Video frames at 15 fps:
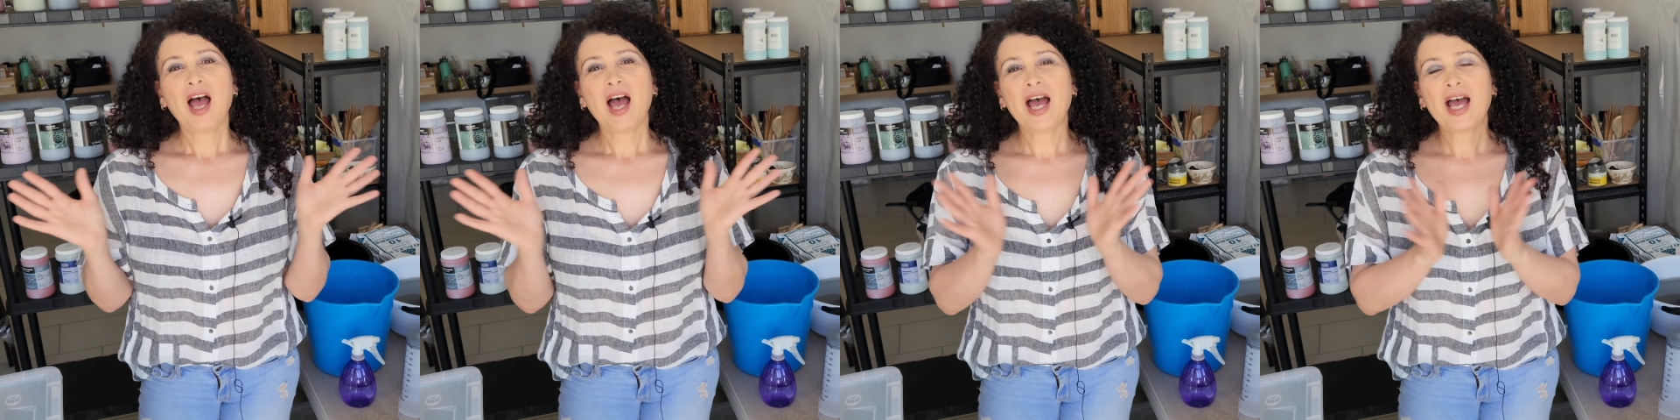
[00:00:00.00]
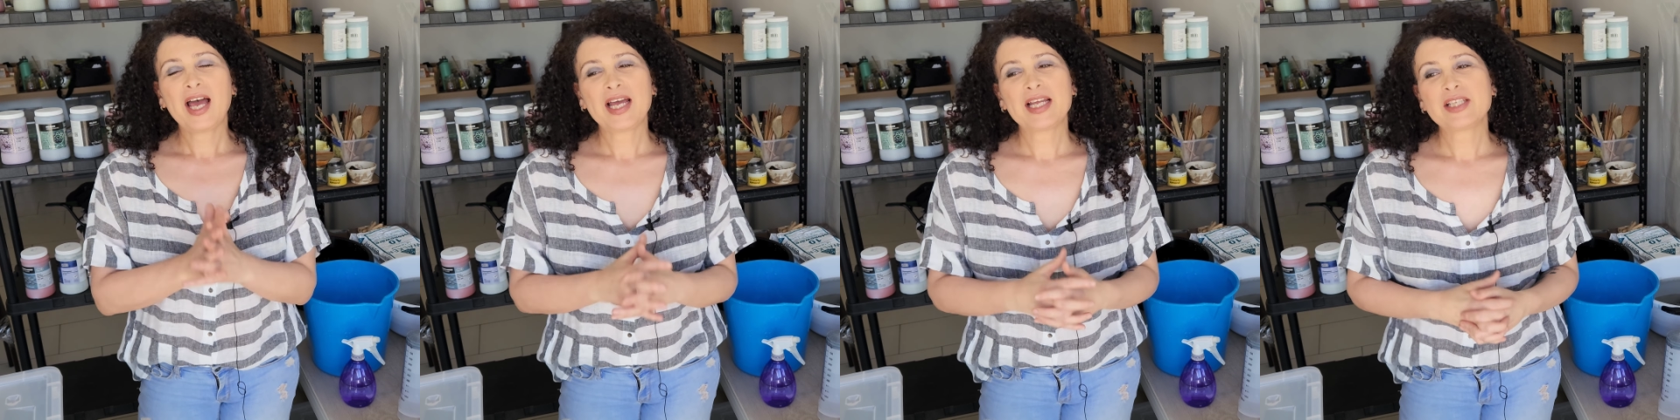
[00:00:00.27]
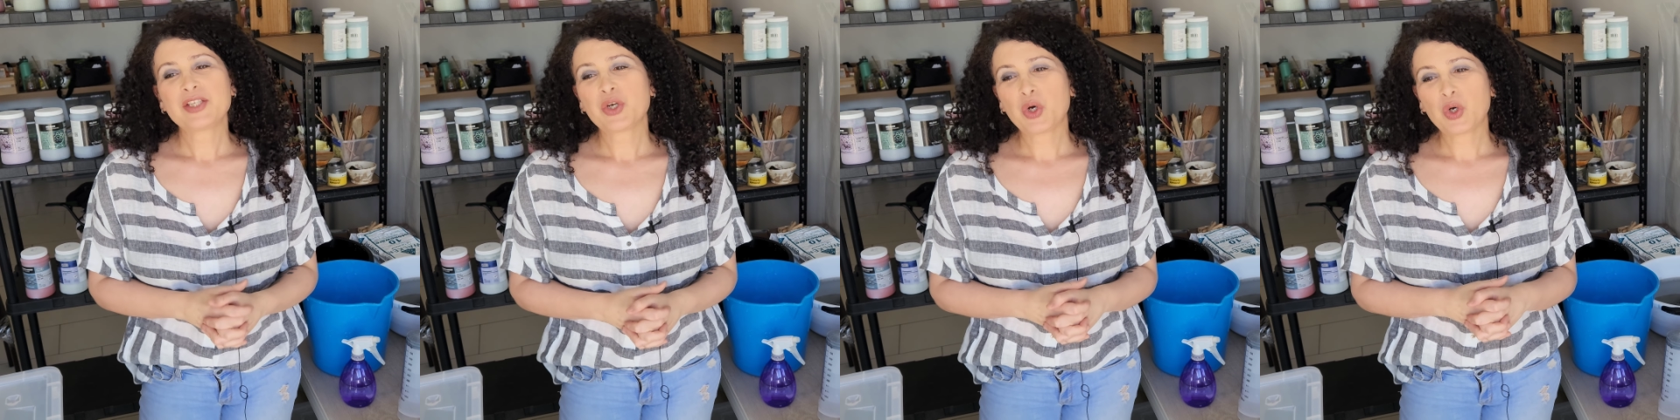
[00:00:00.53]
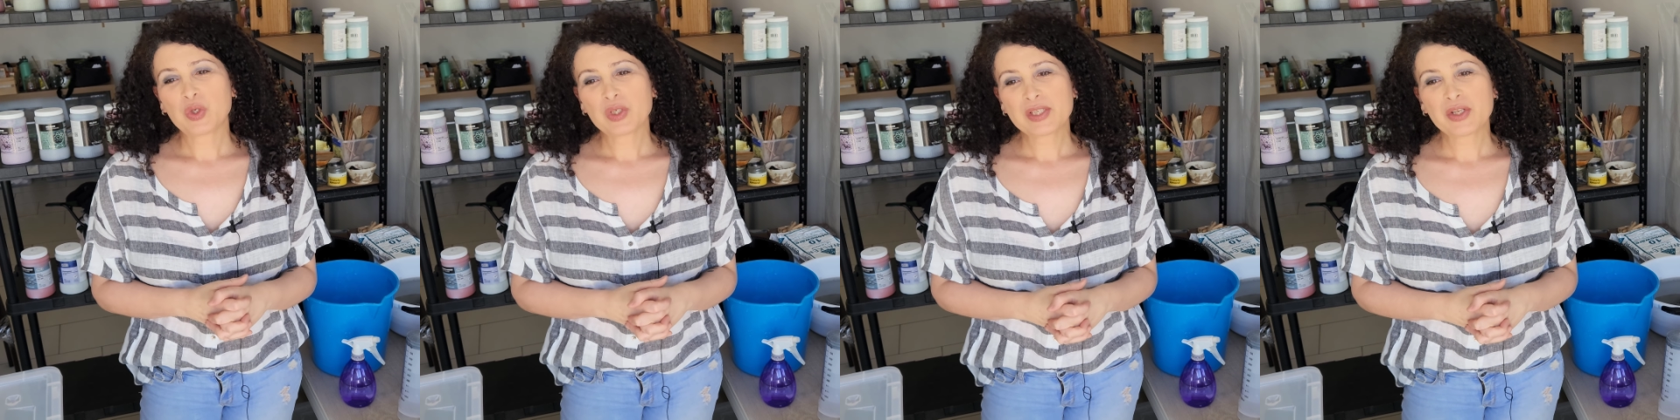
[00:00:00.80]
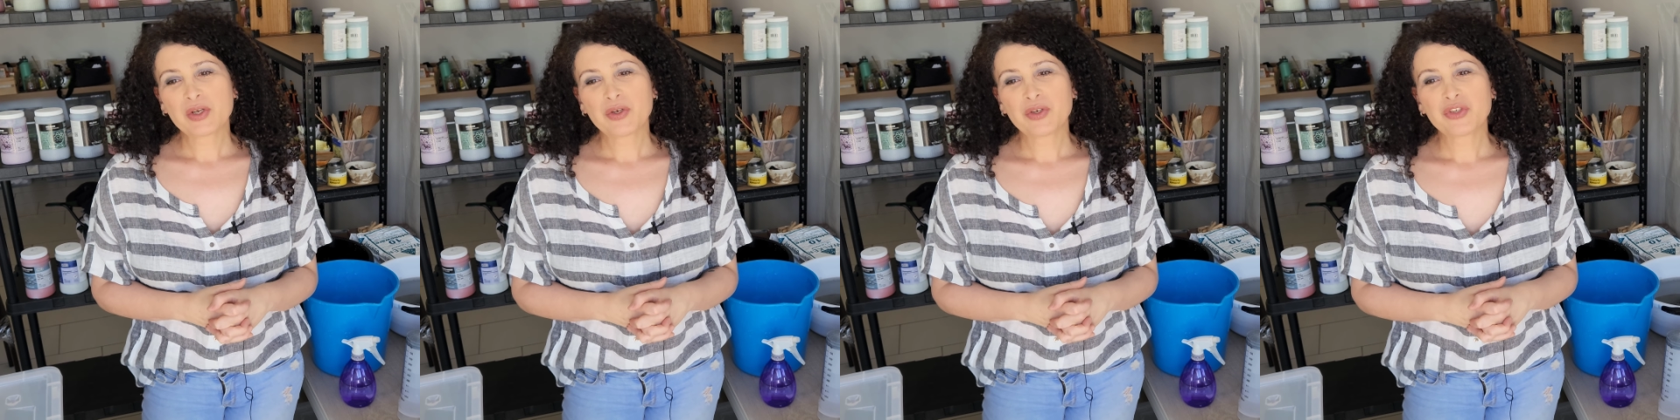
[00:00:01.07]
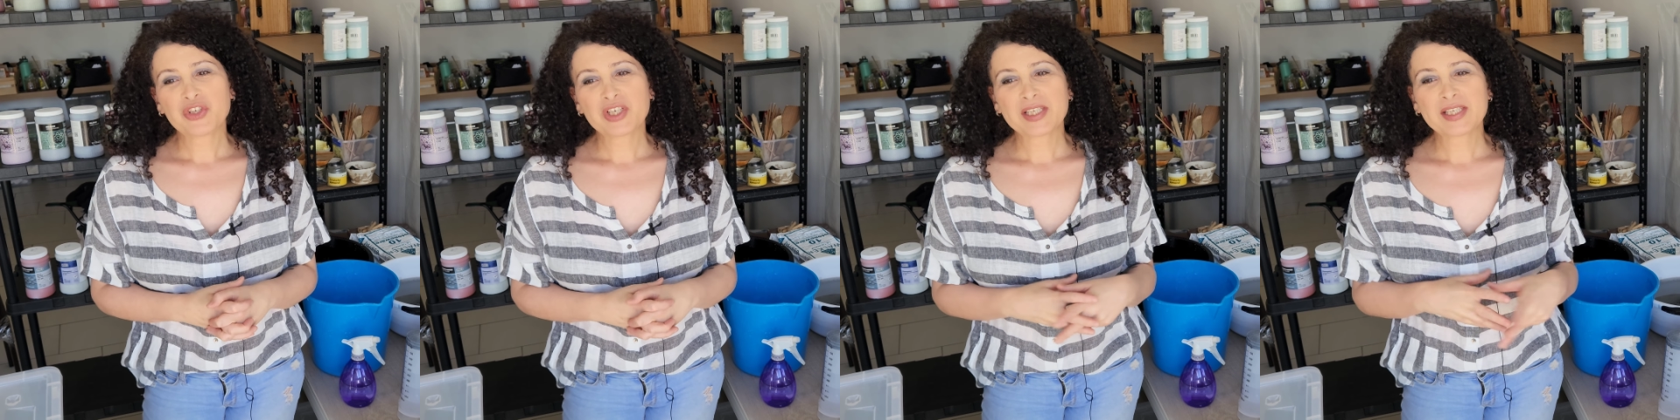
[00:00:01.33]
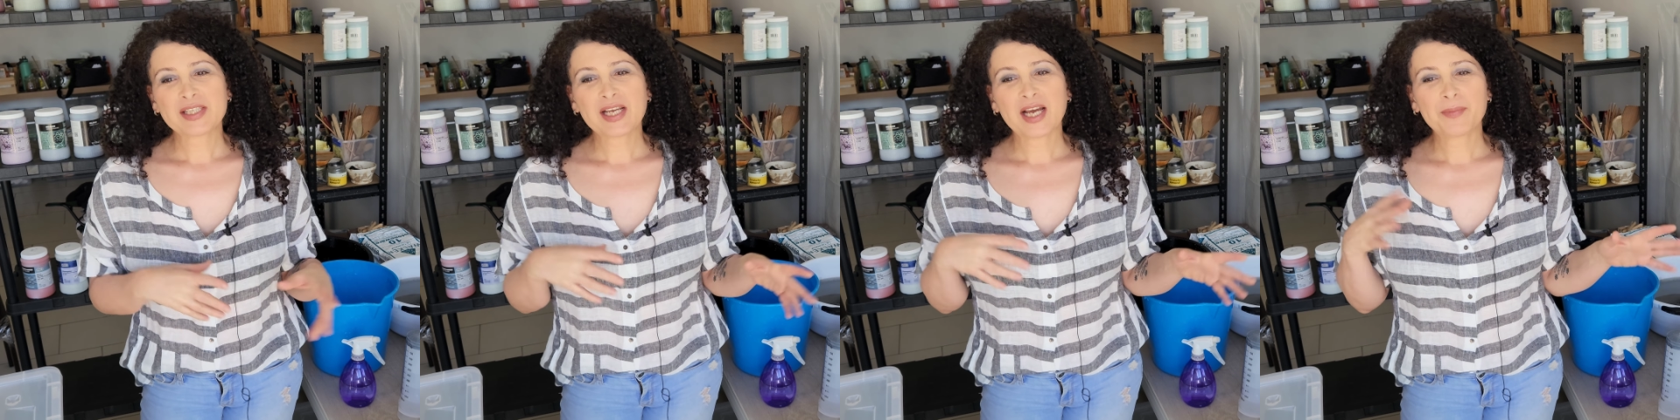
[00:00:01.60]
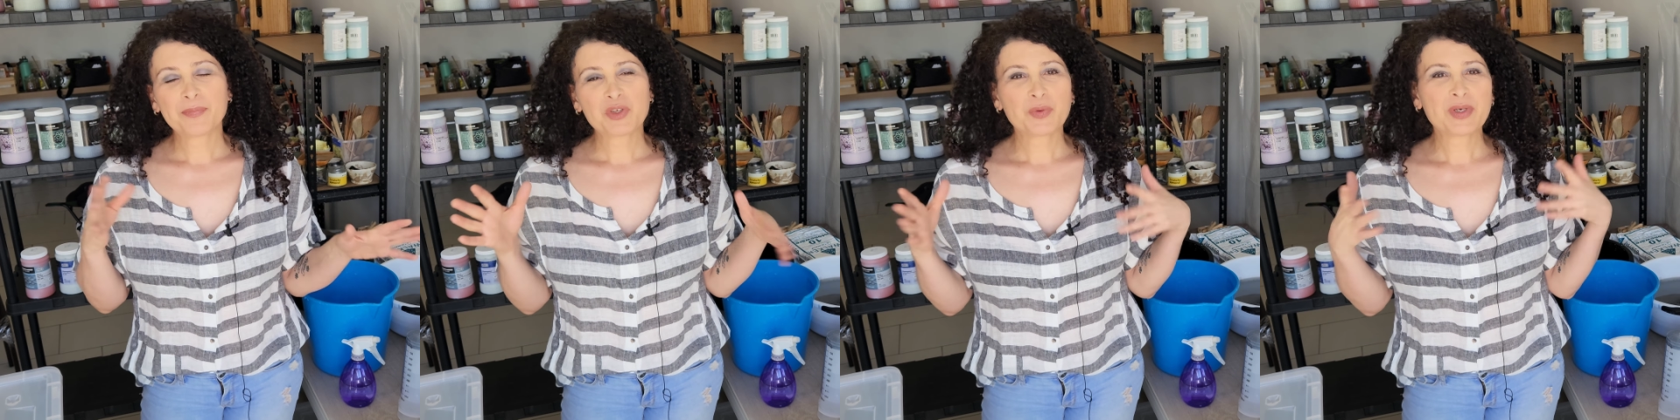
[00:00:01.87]
and also just
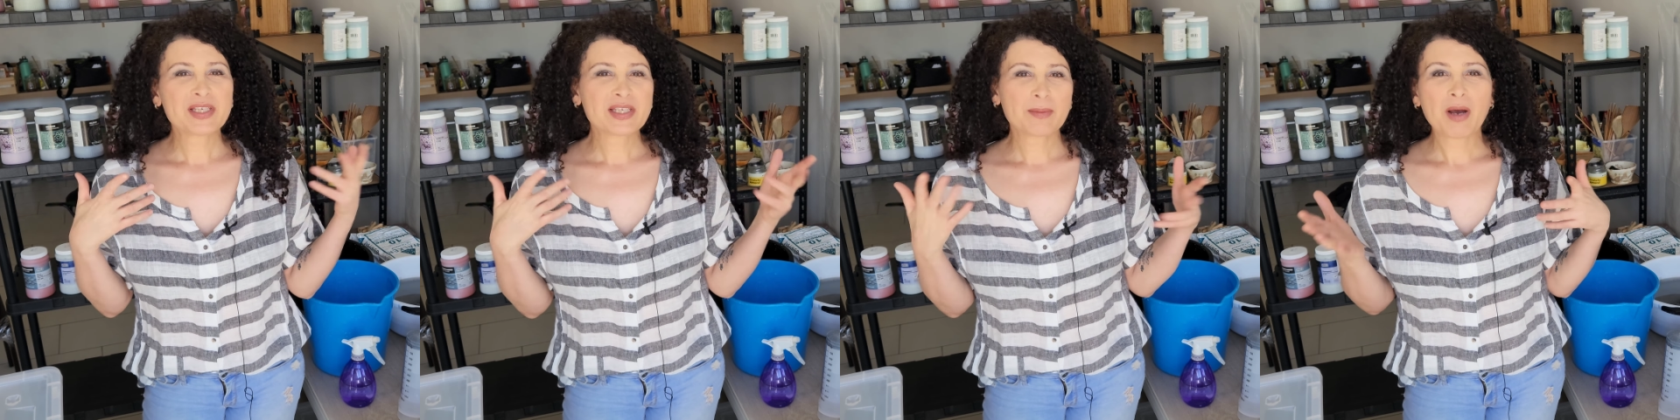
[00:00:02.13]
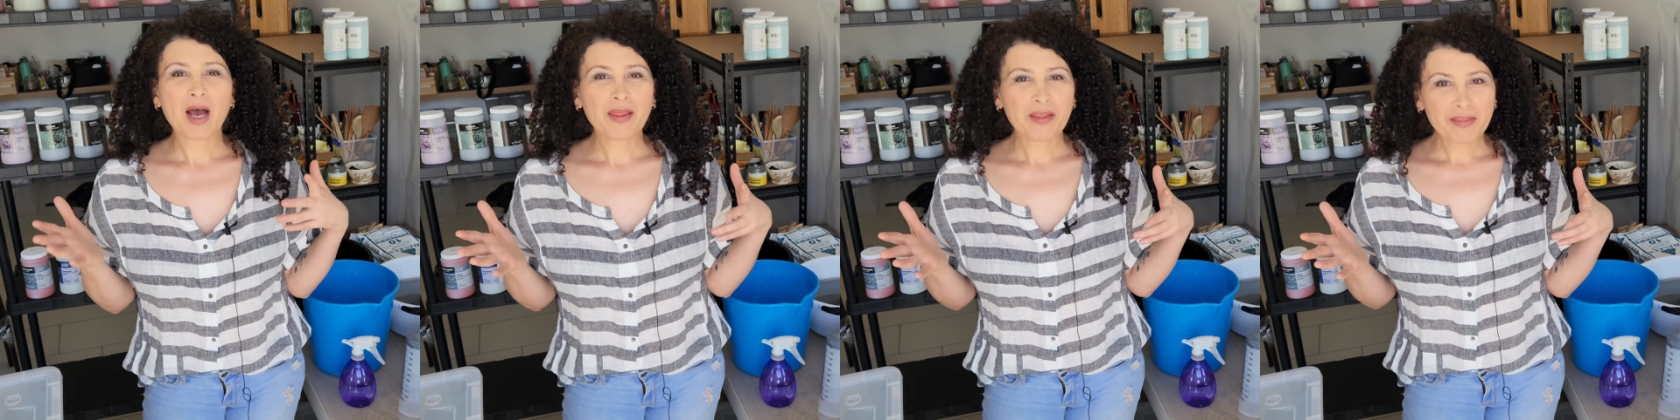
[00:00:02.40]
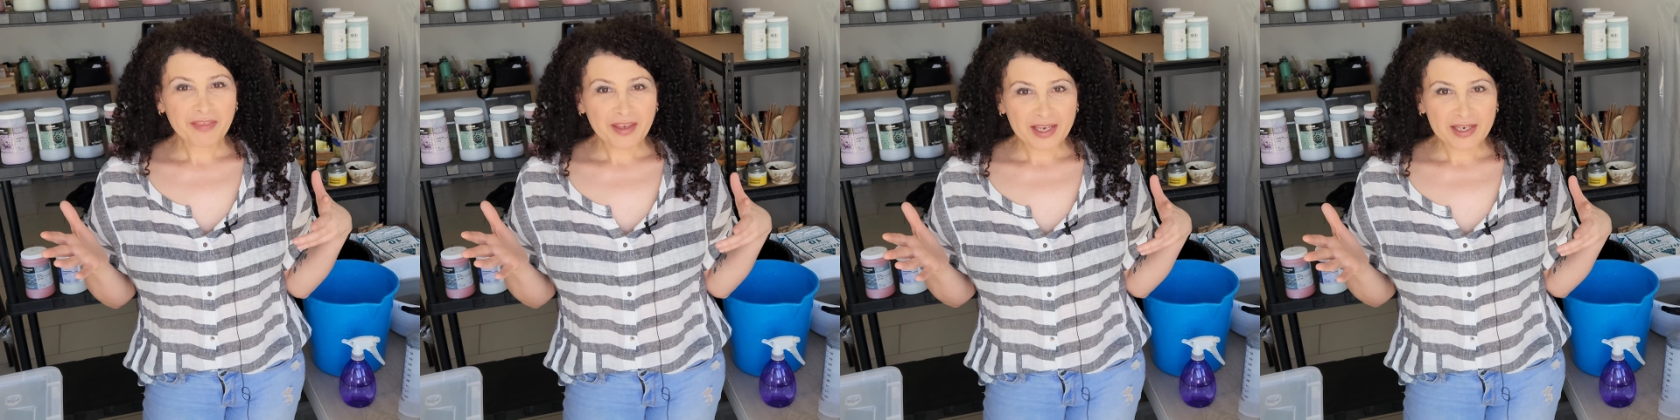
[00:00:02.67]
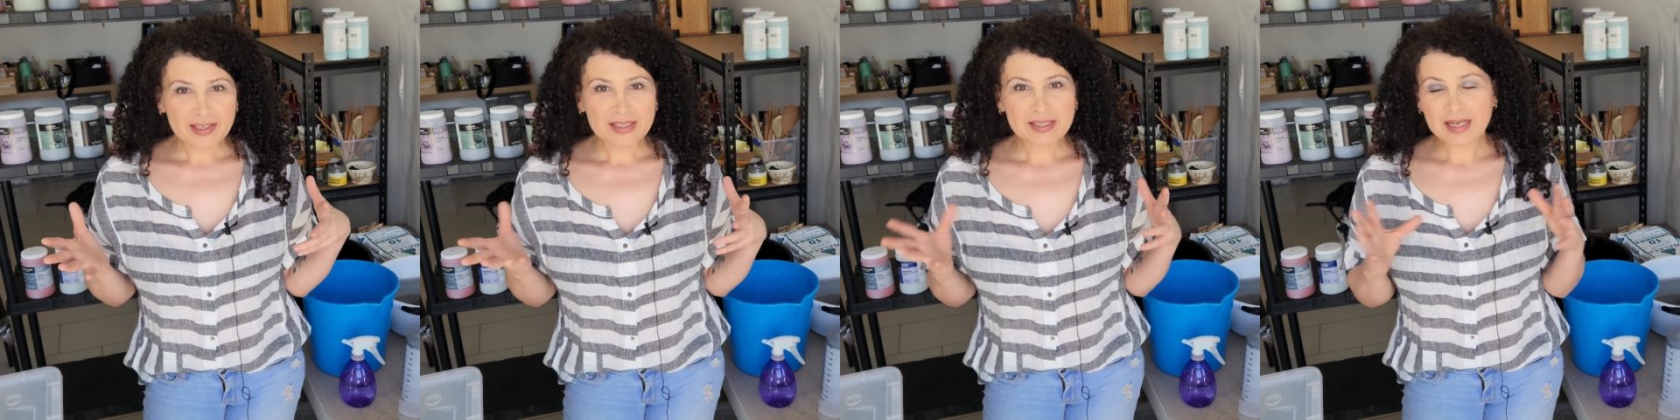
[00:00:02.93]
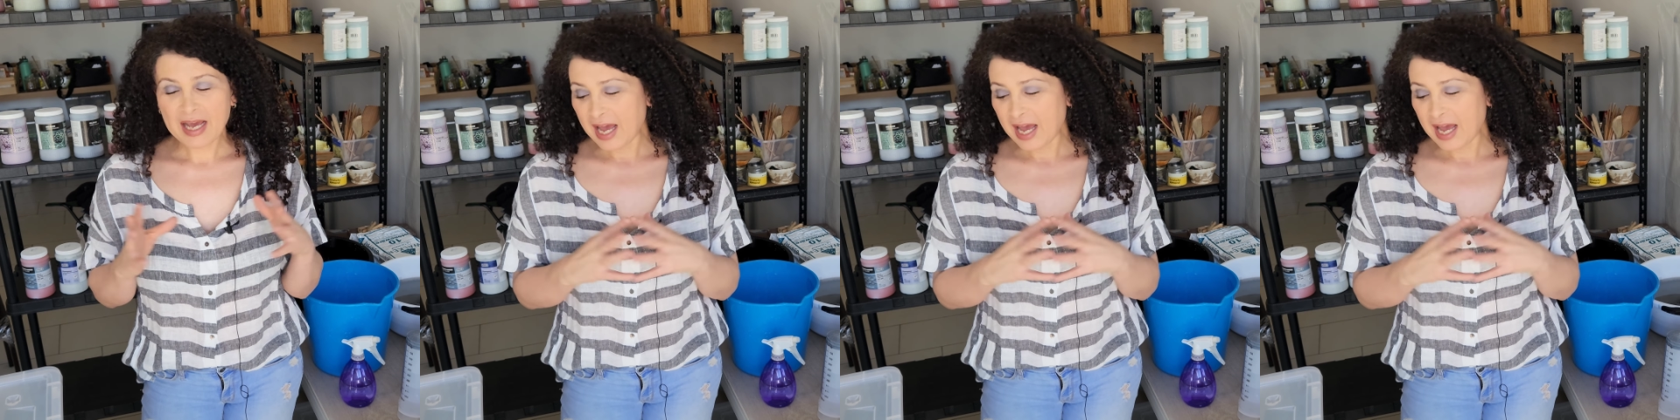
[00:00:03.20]
doing some other things.